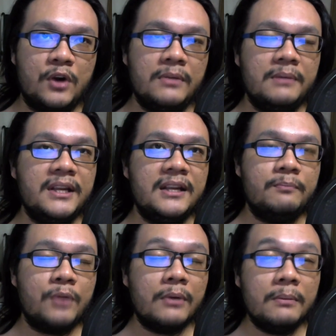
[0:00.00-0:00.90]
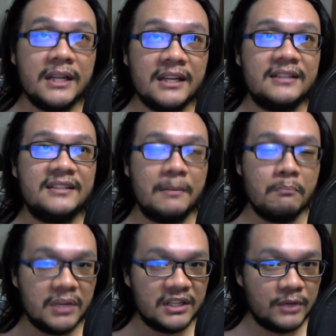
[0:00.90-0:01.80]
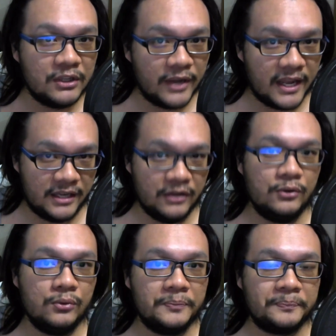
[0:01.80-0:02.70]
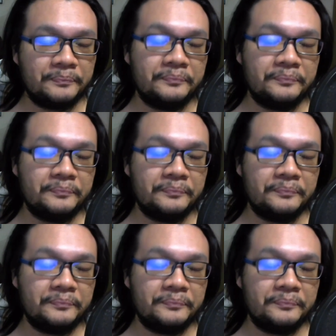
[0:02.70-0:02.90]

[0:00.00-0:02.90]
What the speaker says: probably the simplest one to get into.